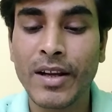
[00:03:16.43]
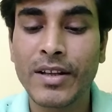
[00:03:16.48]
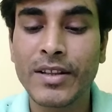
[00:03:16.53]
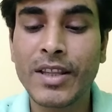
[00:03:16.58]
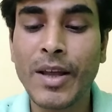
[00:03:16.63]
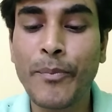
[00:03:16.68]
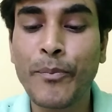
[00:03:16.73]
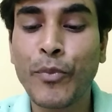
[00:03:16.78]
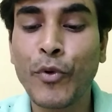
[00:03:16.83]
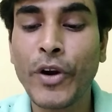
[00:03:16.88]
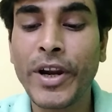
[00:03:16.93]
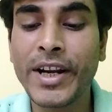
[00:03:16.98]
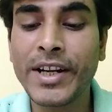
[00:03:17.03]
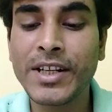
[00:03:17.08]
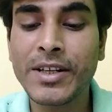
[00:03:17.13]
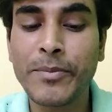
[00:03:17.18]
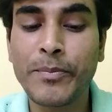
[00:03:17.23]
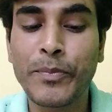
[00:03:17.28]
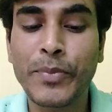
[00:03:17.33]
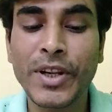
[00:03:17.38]
The
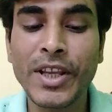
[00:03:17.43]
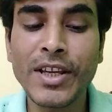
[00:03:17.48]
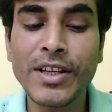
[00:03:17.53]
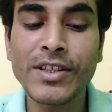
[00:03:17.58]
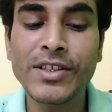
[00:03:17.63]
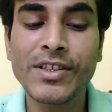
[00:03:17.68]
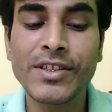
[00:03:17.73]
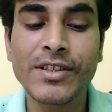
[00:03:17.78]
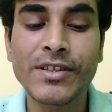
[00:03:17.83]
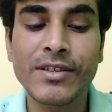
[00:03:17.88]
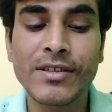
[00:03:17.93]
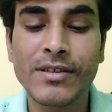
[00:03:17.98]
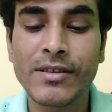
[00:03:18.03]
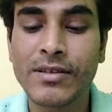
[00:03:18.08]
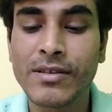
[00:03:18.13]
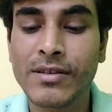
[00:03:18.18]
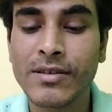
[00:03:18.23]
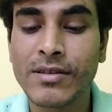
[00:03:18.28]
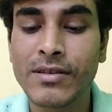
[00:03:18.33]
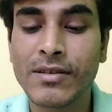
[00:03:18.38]
poet brings
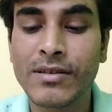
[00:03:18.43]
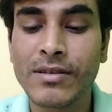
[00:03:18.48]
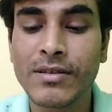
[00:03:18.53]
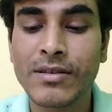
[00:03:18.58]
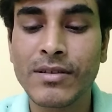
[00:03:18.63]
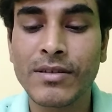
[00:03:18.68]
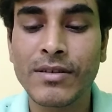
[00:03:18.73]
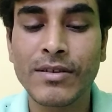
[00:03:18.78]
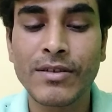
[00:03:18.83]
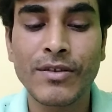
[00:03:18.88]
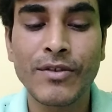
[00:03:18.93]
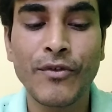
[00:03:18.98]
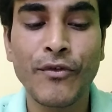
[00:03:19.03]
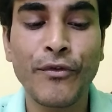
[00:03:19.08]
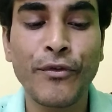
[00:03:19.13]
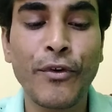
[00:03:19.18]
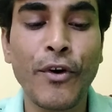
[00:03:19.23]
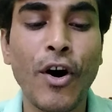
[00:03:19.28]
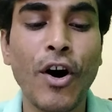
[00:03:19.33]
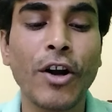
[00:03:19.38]

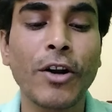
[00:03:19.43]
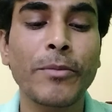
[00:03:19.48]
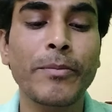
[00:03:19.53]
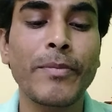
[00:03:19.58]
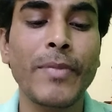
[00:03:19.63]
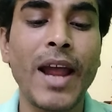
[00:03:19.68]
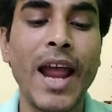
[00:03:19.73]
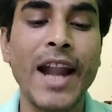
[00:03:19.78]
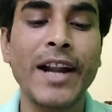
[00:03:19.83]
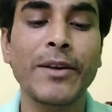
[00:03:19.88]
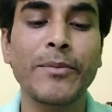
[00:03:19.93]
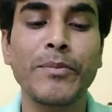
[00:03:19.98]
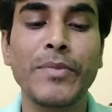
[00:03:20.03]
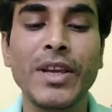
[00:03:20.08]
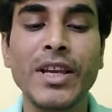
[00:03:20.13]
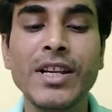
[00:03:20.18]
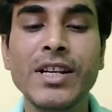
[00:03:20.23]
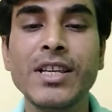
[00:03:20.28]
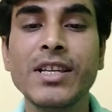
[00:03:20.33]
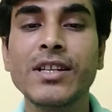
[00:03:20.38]
form and
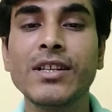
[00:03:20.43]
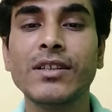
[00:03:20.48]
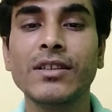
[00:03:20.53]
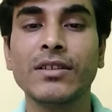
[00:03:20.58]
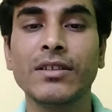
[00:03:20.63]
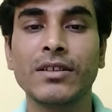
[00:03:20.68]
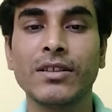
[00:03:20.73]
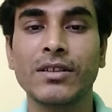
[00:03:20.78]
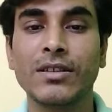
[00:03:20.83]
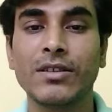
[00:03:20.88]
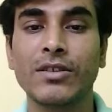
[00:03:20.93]
meaning